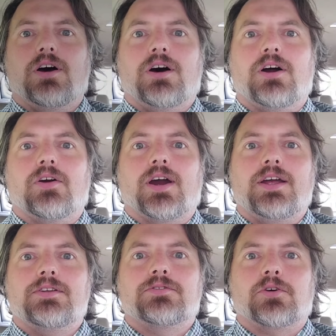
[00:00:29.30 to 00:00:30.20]
All
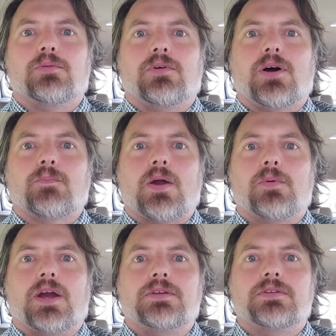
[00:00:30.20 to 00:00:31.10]
right, so I'm on my
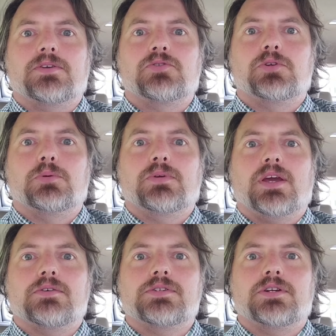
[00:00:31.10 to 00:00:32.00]
way to the Troup
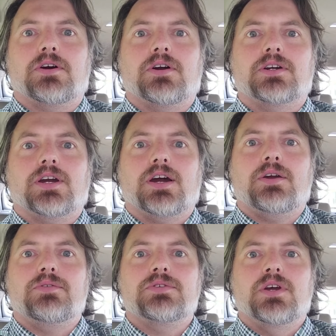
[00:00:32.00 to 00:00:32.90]
County
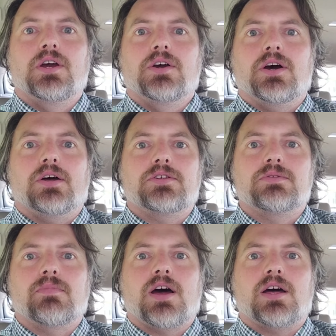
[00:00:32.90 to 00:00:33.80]
Archives. Uh, this is
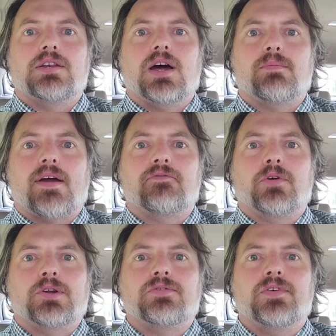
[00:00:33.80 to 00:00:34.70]
not, not my
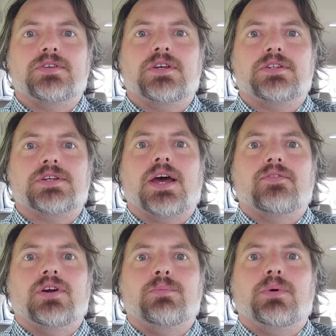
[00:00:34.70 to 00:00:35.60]
first visit
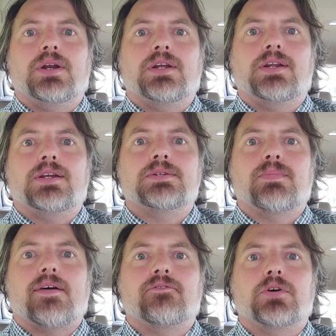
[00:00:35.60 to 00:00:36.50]
ever, but it is
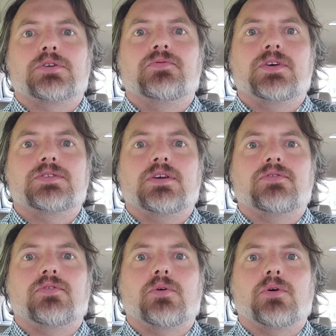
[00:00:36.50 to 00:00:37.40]
my first visit
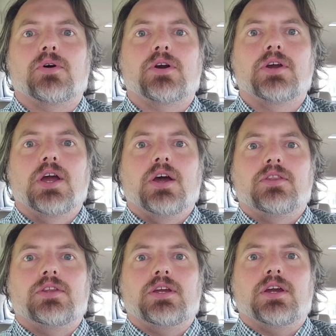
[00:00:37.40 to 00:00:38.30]
for
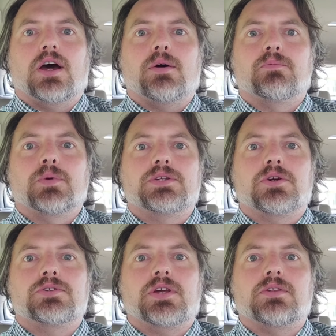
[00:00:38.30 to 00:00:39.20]
the um,
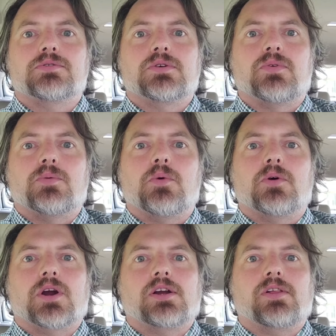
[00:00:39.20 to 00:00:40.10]
Research in the Civil
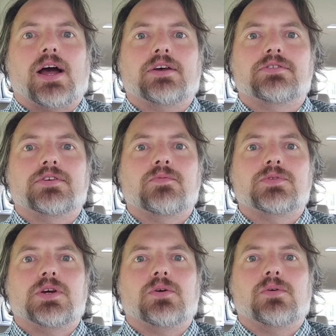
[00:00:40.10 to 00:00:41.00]
War class.
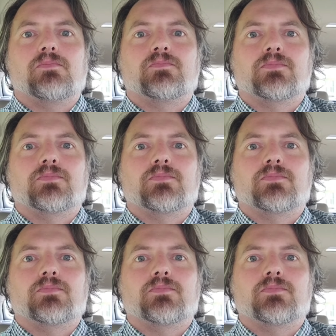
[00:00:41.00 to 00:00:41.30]
So